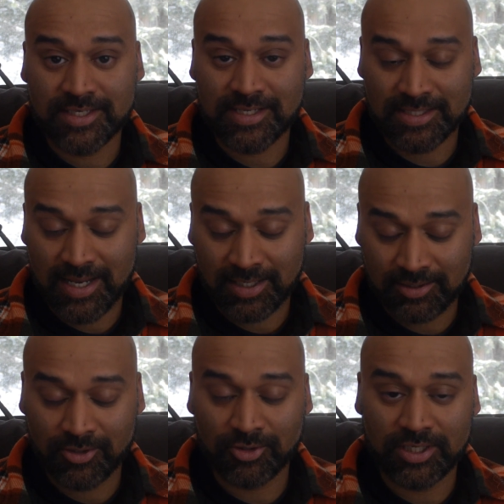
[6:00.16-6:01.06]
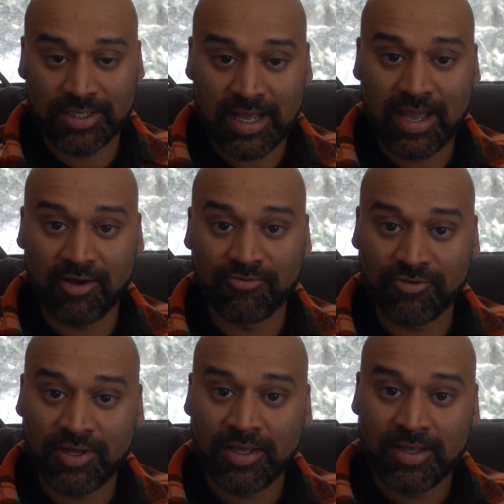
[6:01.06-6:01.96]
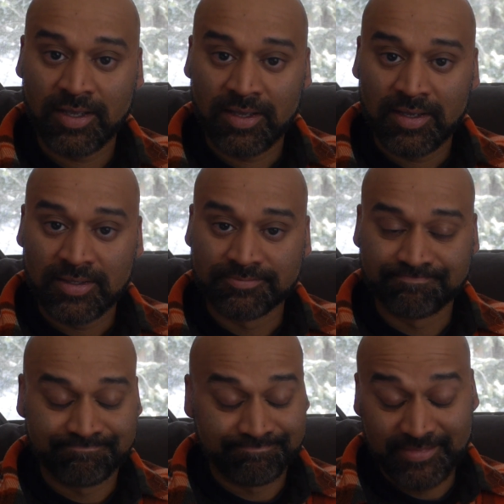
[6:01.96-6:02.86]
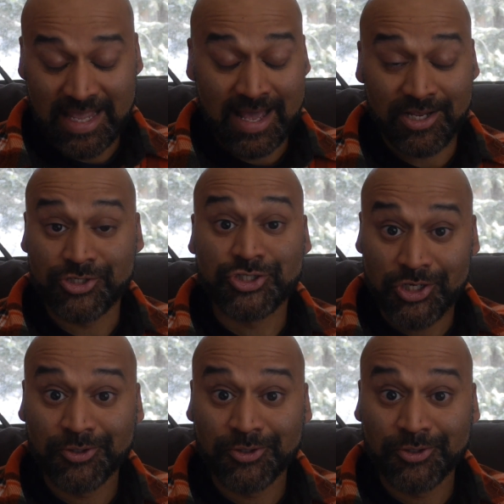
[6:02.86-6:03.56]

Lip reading: as I clearly have that issue.